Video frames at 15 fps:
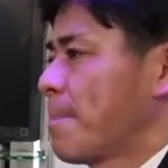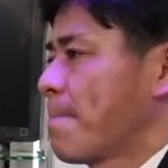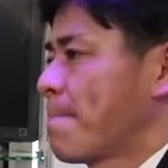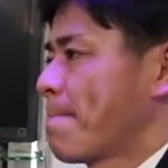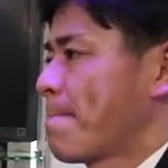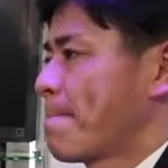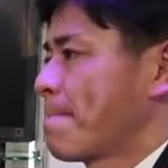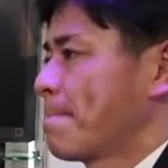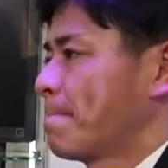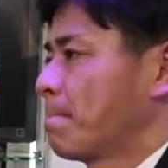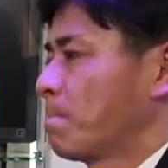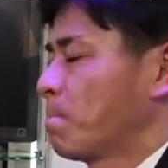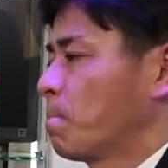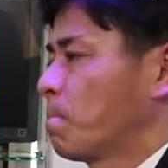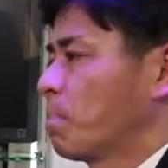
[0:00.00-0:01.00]

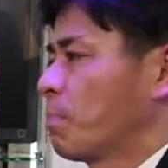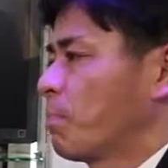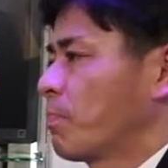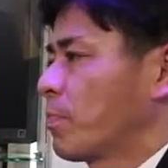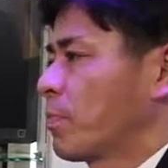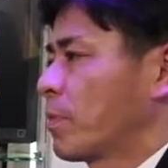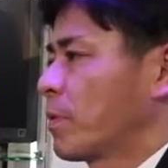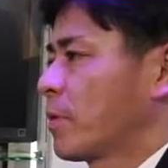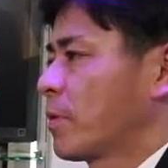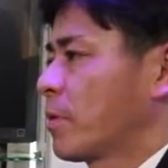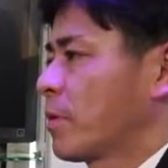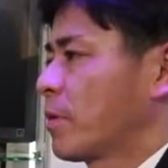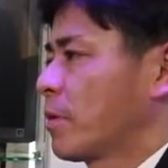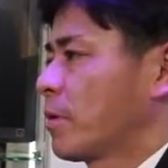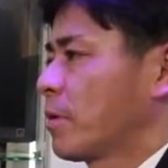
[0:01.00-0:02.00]

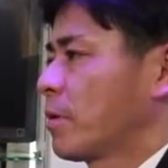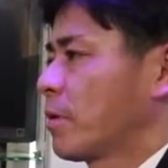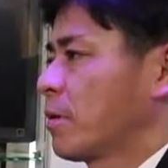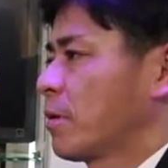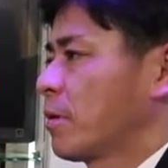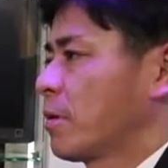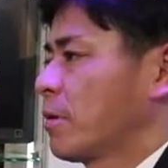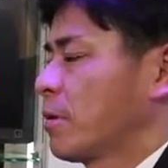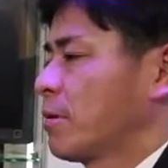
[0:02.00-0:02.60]
The person shown says nothing.